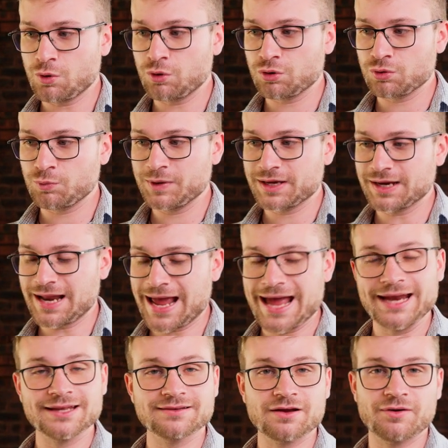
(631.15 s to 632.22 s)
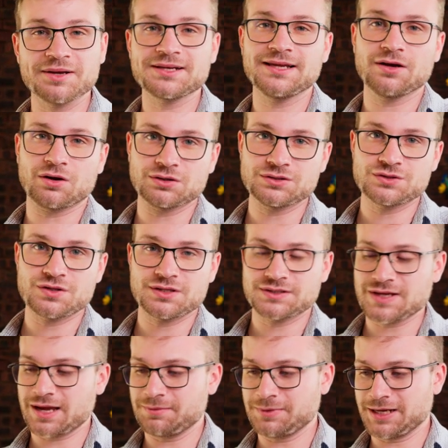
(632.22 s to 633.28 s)
or we can add it directly onto the
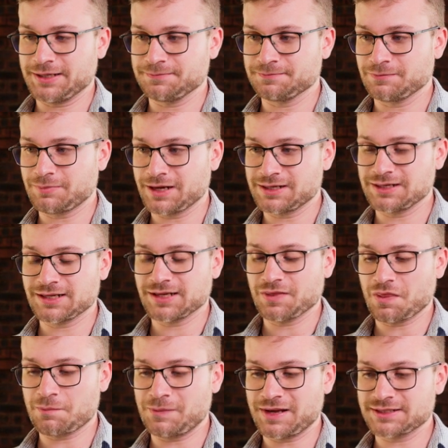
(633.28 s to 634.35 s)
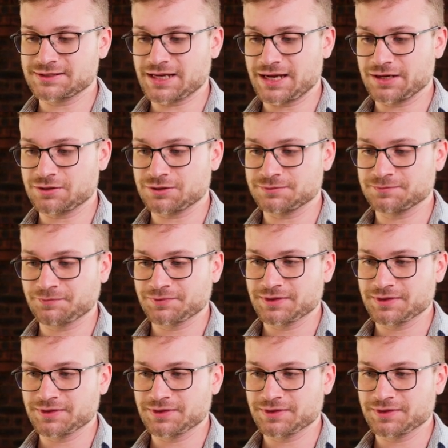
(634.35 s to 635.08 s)
timeline by clicking the plus icon.